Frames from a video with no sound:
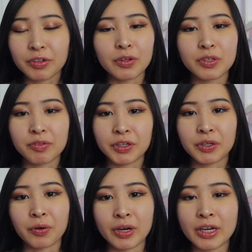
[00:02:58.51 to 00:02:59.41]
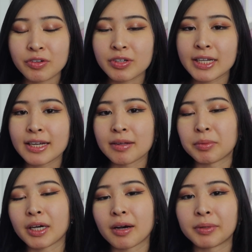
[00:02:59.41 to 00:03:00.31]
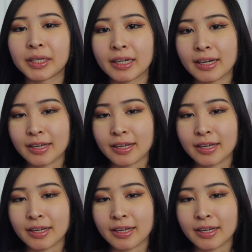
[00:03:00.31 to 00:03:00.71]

those of you who are interested in becoming